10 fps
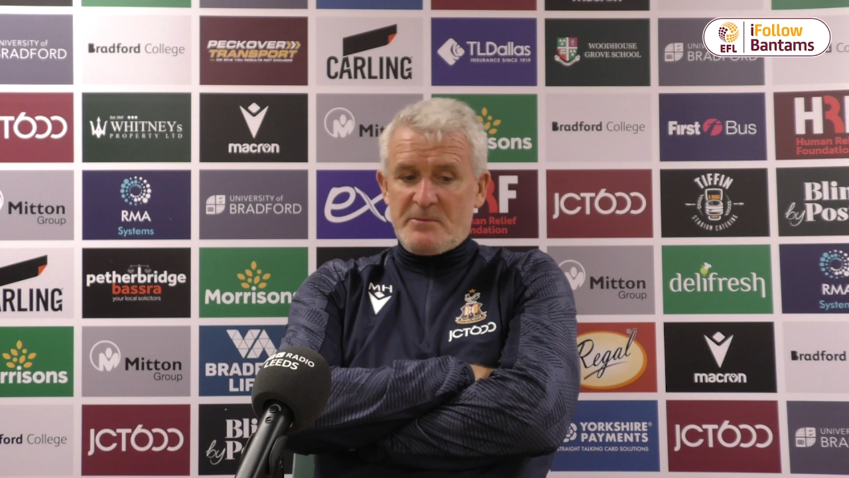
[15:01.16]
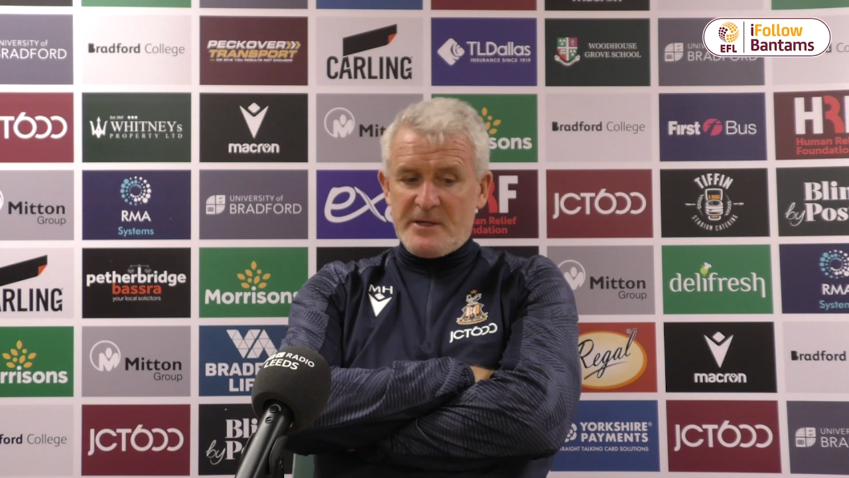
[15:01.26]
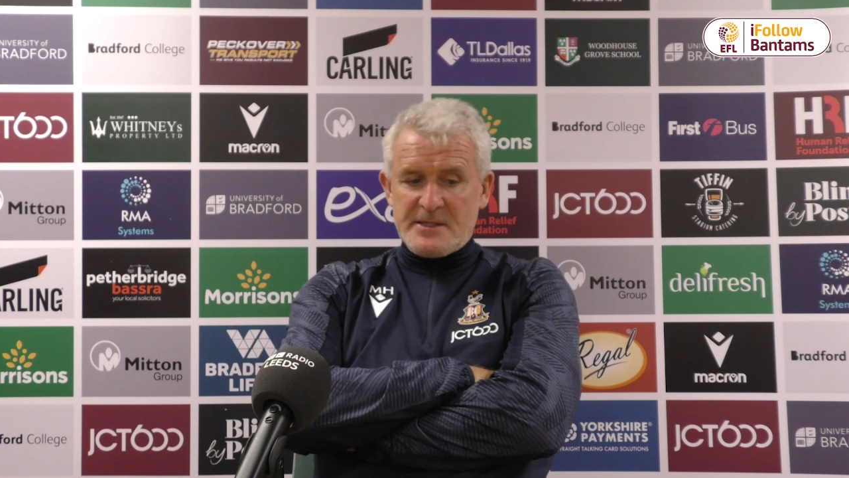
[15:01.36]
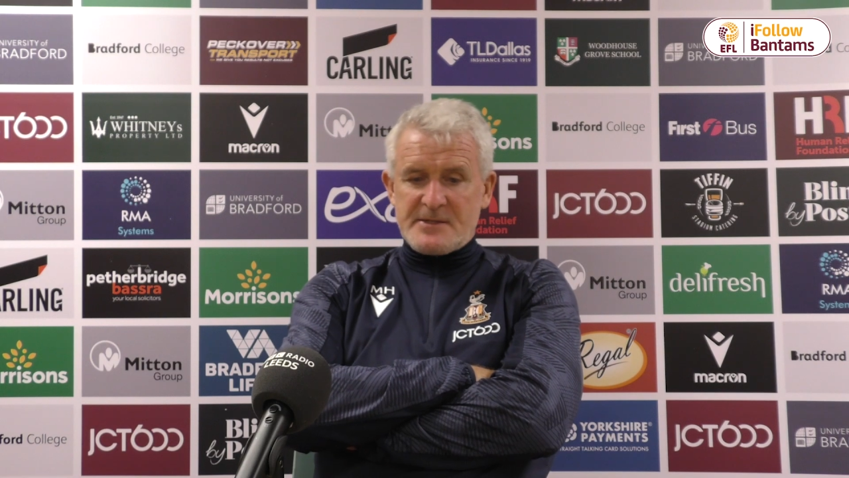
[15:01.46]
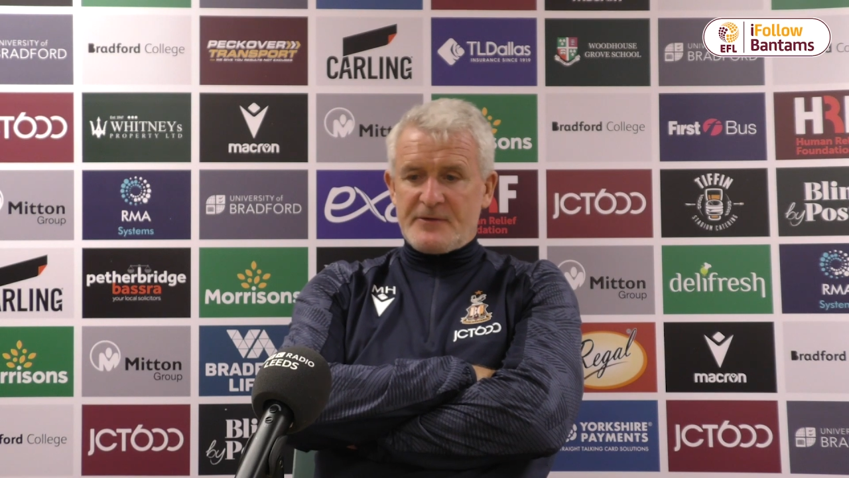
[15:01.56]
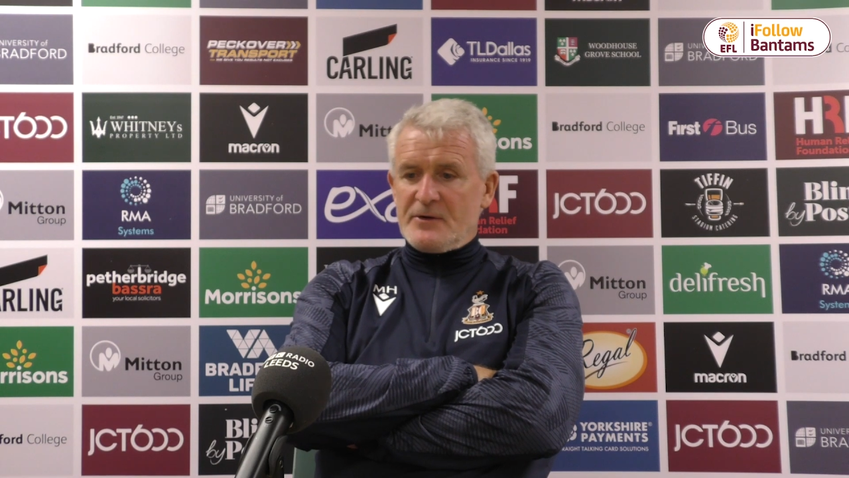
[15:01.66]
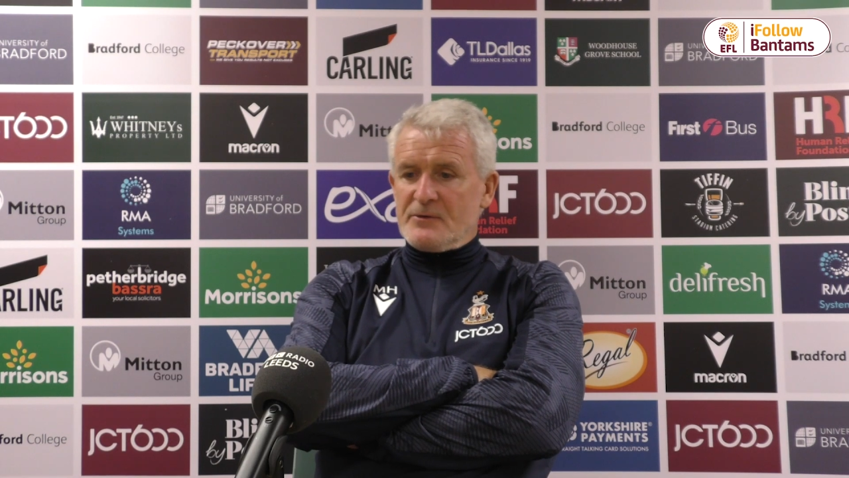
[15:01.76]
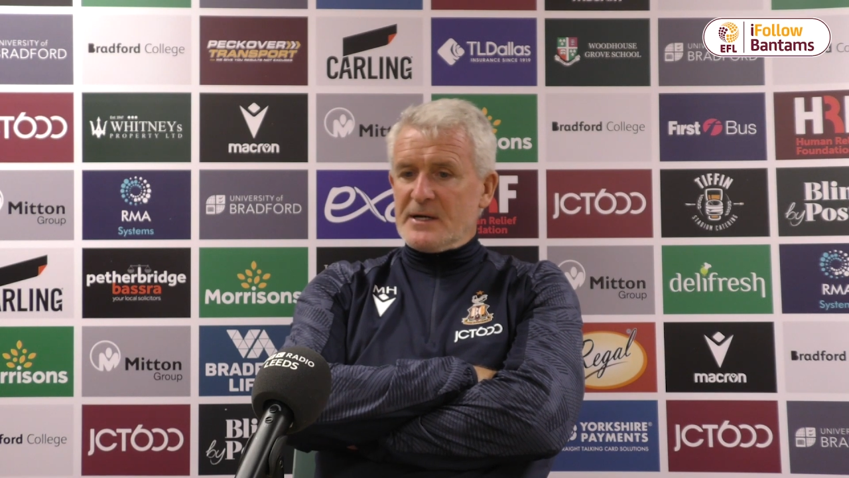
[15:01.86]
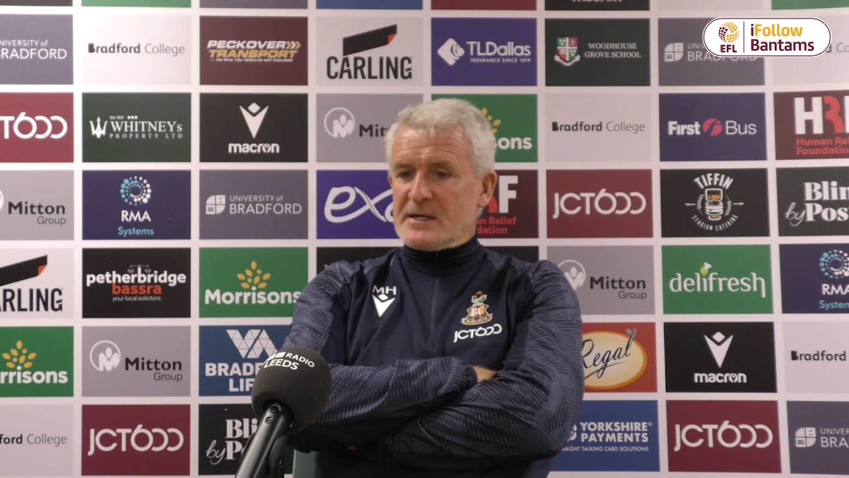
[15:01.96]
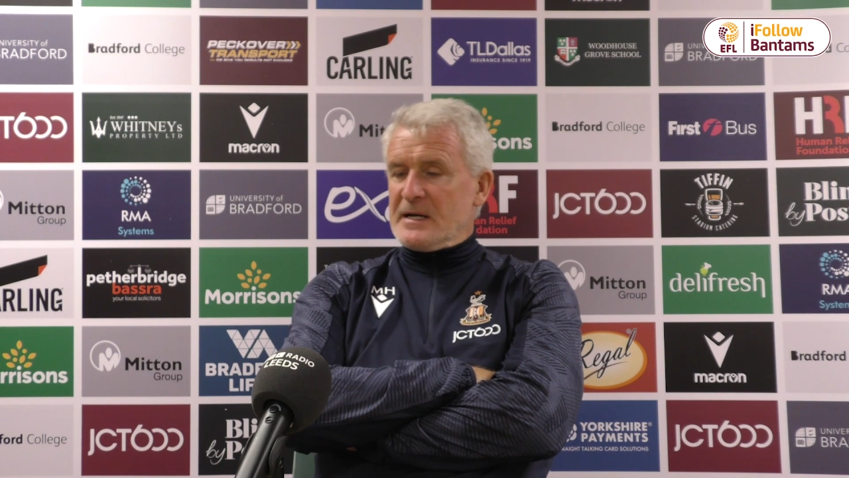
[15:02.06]
the players have got to
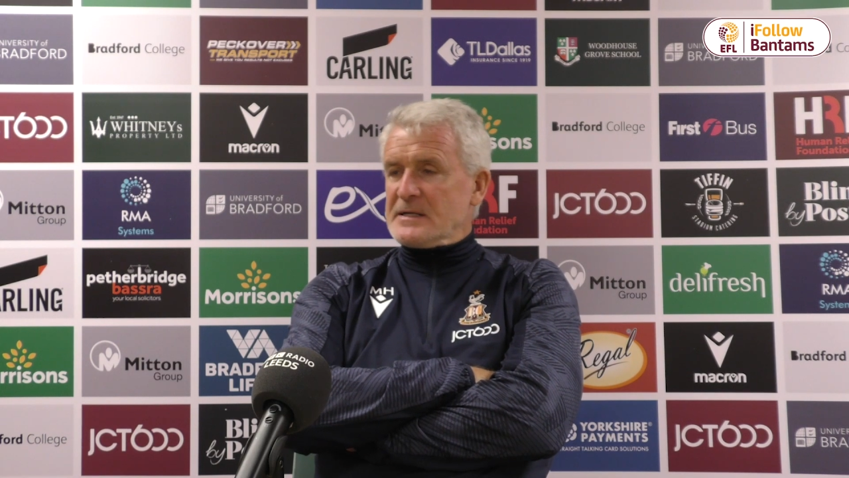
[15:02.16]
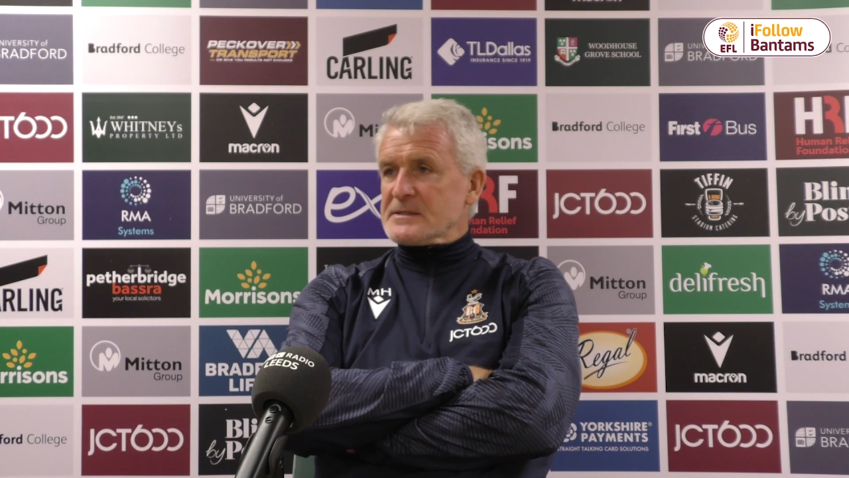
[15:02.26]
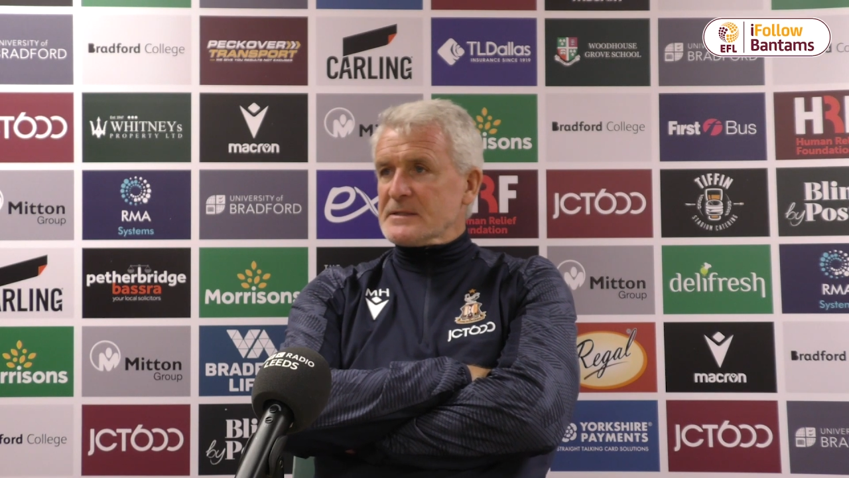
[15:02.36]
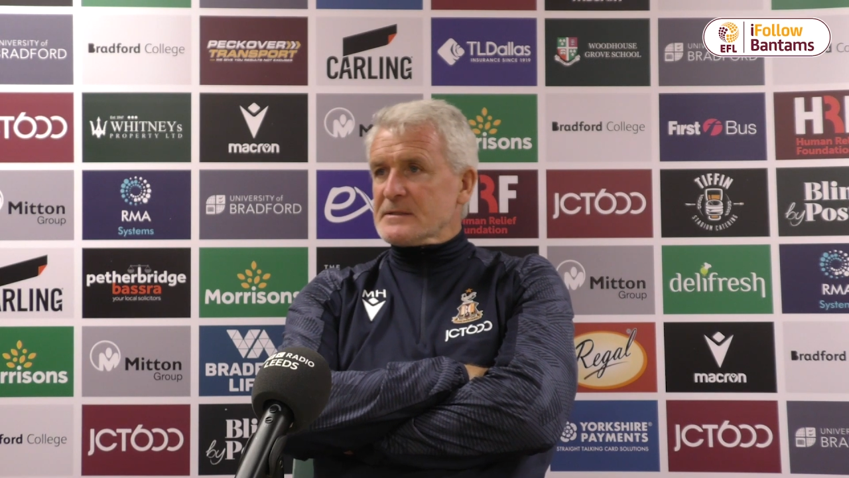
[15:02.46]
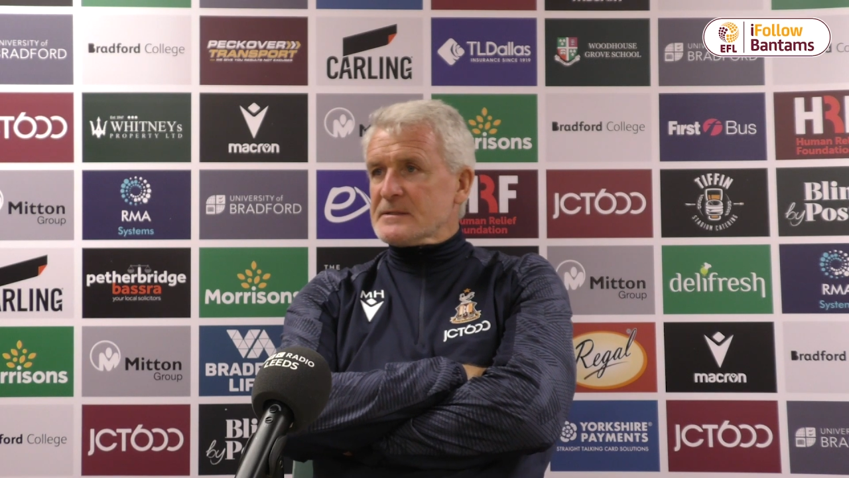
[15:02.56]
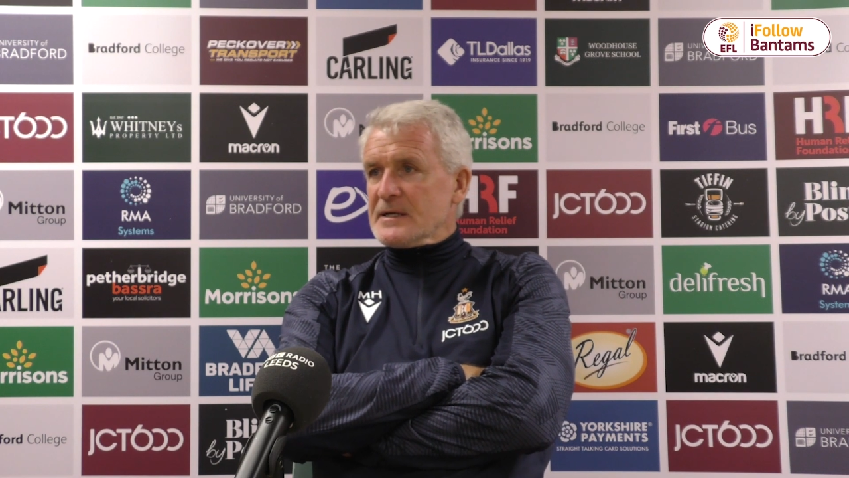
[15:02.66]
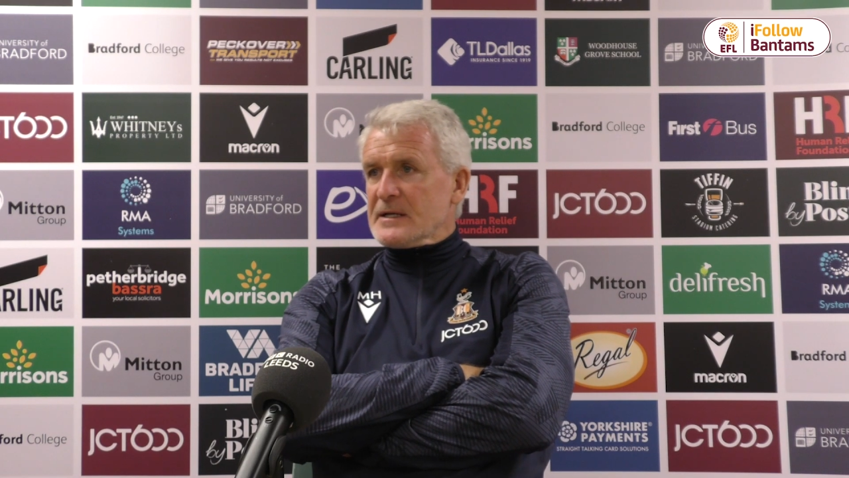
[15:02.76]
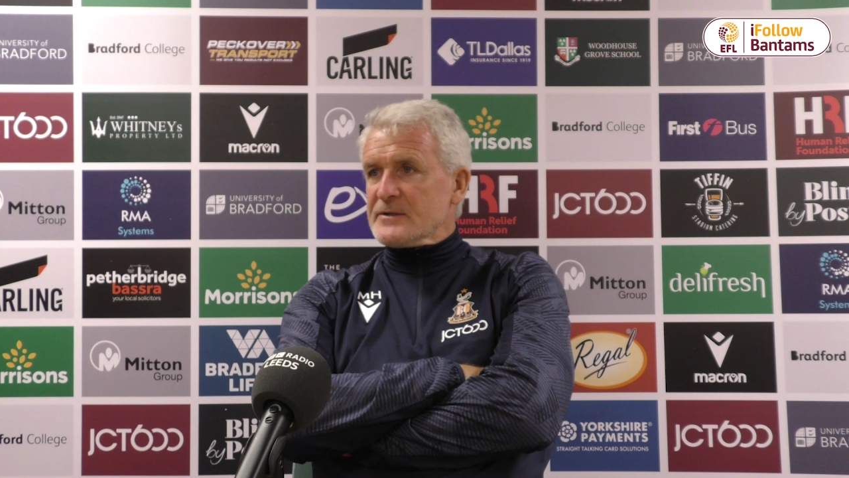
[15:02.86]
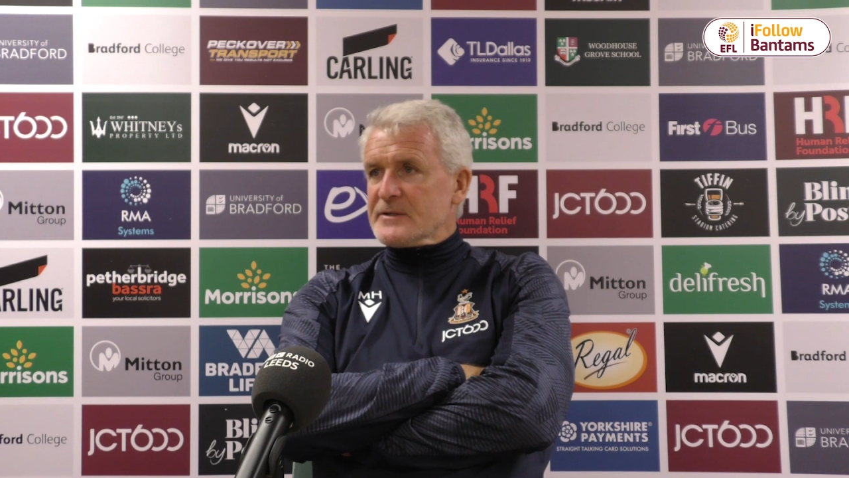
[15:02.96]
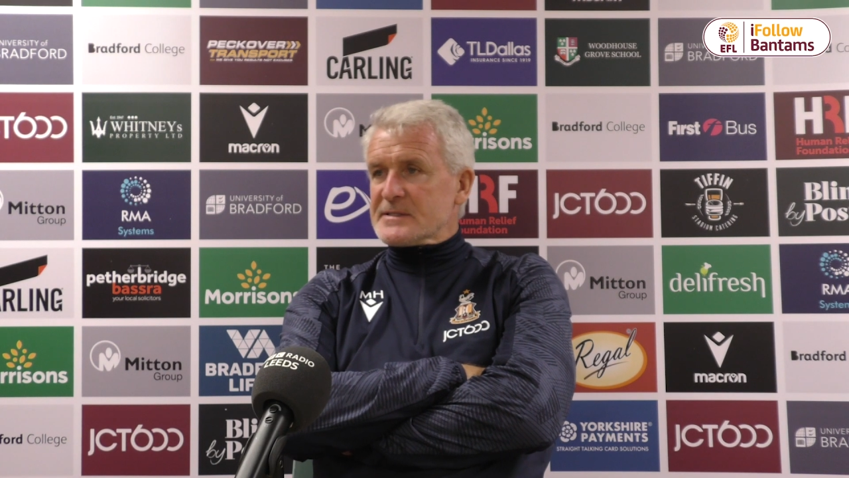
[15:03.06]
recognise and,
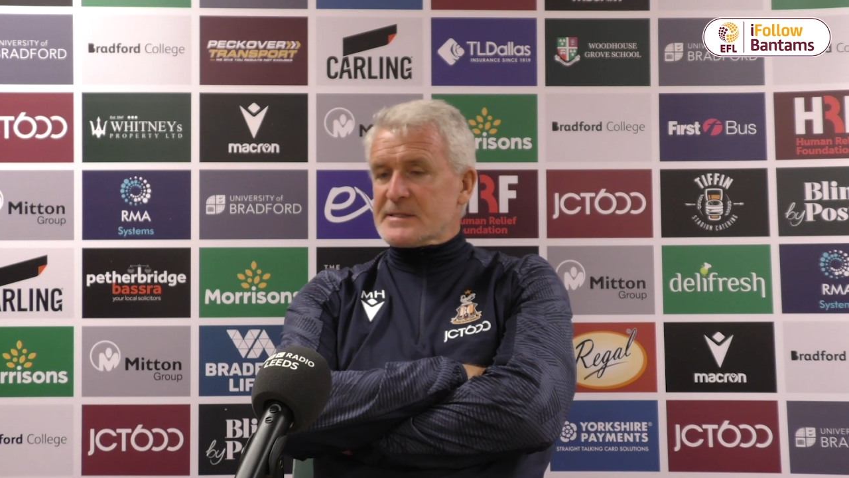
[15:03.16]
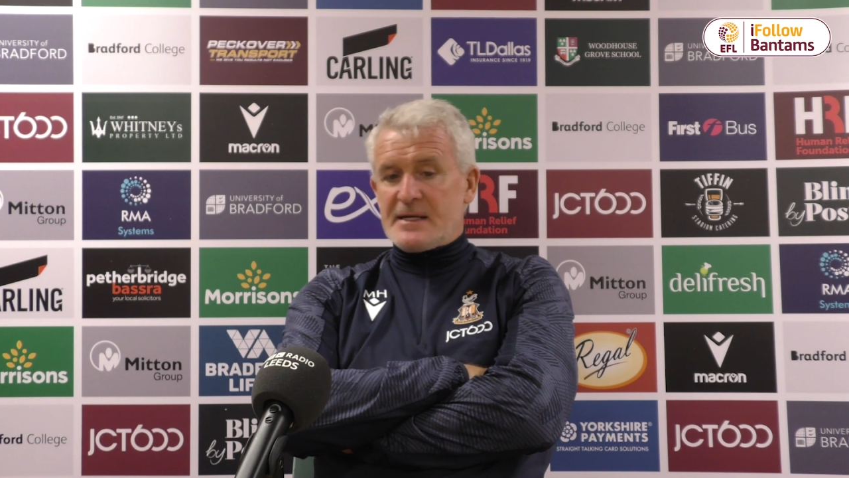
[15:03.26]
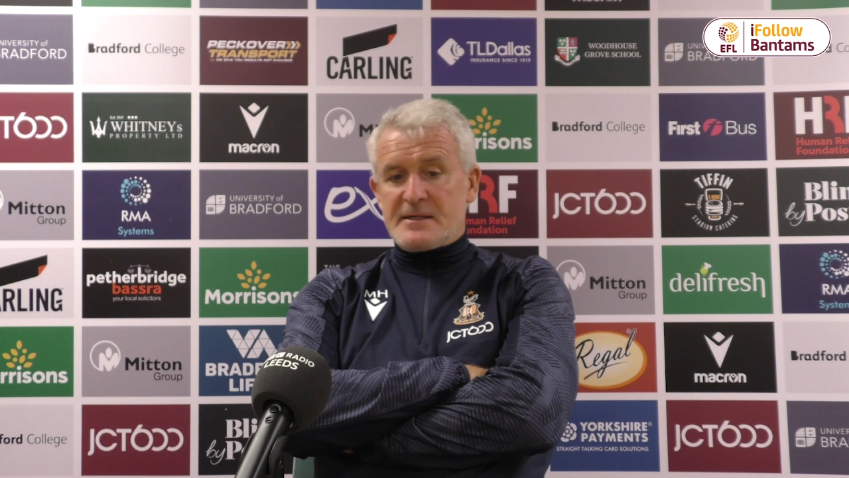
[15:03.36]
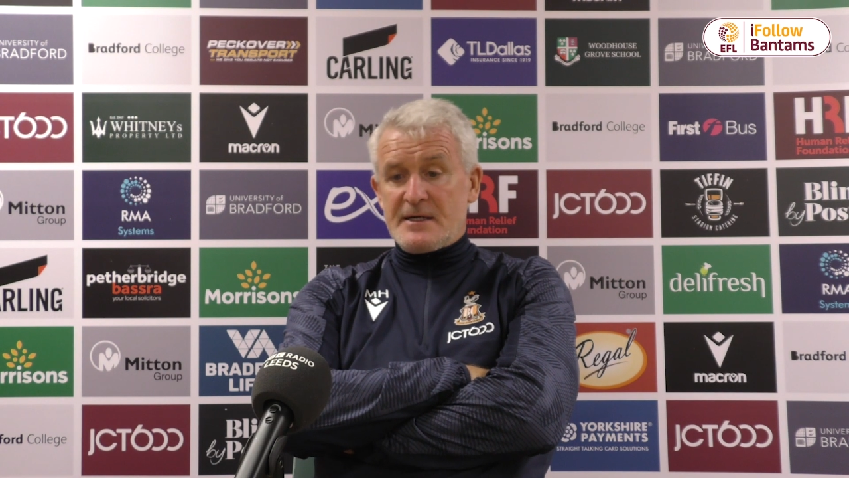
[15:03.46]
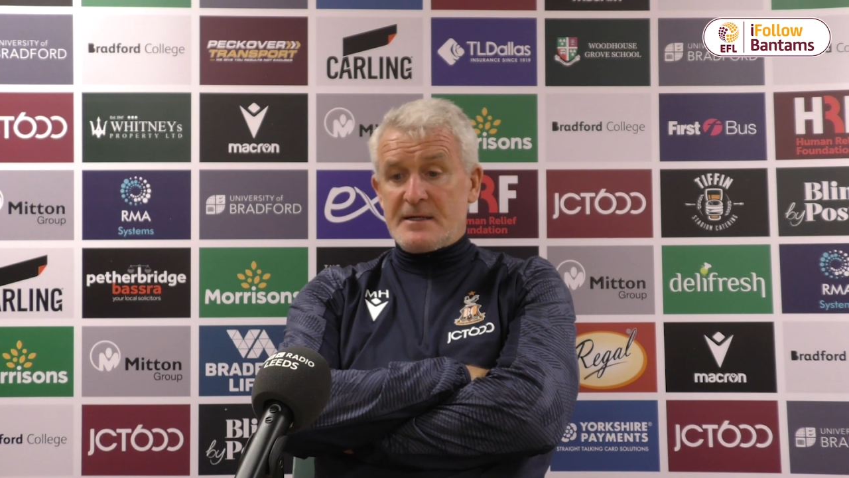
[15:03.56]
and understand.